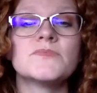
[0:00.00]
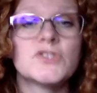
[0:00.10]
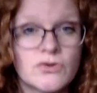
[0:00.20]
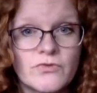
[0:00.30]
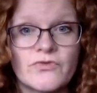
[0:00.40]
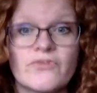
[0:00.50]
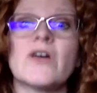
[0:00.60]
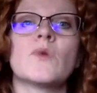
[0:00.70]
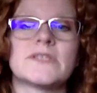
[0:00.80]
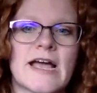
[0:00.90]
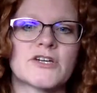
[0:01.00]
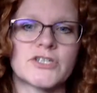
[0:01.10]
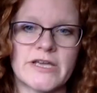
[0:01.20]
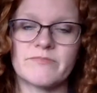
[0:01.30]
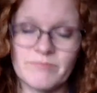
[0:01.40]
to fit what's
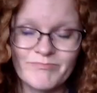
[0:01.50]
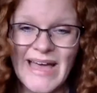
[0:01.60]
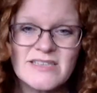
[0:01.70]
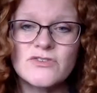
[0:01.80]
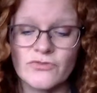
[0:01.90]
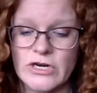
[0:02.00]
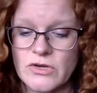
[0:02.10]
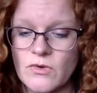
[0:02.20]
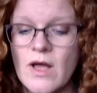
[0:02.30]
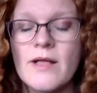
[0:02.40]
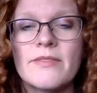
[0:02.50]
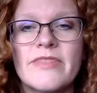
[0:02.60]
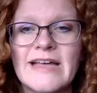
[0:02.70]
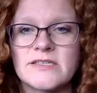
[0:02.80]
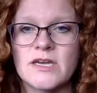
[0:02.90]
actually best for you,
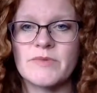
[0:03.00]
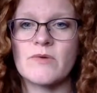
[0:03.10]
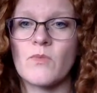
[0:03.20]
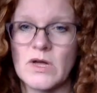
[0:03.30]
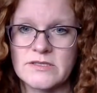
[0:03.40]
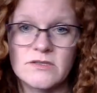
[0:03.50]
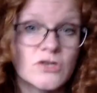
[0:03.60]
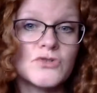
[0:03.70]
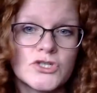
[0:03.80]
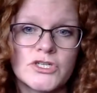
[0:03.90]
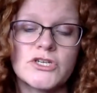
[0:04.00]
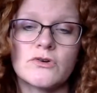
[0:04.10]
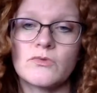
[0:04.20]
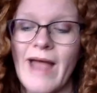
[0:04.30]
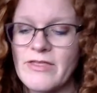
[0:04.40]
that's going to be what you should
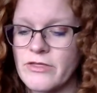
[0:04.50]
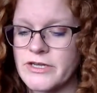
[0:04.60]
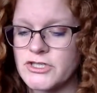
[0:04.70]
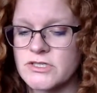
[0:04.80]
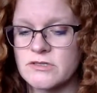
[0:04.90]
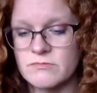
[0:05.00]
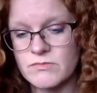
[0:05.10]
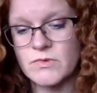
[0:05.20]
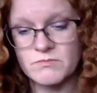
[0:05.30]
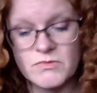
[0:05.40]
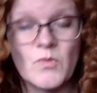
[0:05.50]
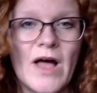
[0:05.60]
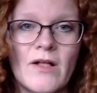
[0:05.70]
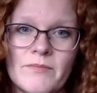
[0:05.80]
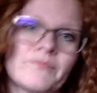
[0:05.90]
do rather than just,
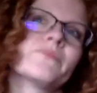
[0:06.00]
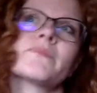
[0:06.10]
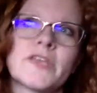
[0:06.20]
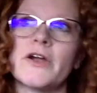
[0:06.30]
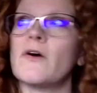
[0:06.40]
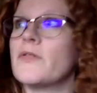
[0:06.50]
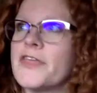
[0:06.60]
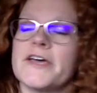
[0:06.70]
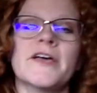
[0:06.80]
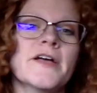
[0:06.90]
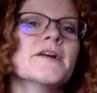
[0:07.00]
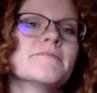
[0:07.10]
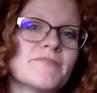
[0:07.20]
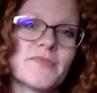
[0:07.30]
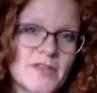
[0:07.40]
well, you know, the
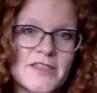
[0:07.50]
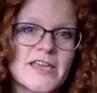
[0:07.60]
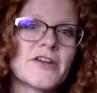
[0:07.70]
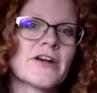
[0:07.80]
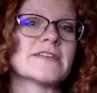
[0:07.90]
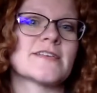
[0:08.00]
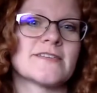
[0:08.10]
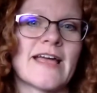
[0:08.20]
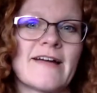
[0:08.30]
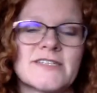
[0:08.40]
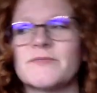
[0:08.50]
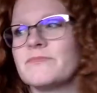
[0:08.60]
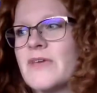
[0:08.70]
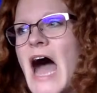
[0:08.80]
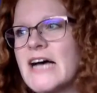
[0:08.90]
the internet says I have
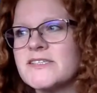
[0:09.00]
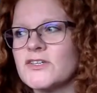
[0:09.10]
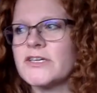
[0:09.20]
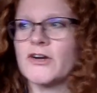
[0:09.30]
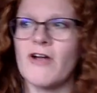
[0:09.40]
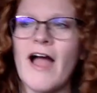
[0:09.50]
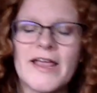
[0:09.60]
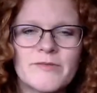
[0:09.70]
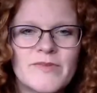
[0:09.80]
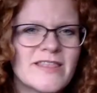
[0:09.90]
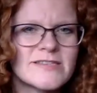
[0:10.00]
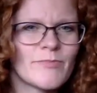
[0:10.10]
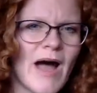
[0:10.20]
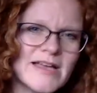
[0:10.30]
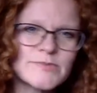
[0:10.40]
to hustle and grind and be this
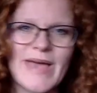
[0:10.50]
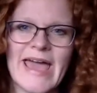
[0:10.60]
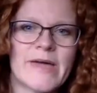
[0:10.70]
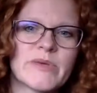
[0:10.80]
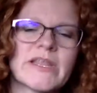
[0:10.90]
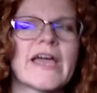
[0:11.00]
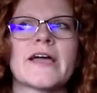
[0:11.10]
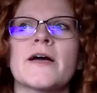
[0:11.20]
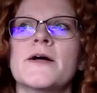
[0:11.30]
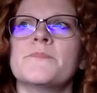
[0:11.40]
boss babe. And like,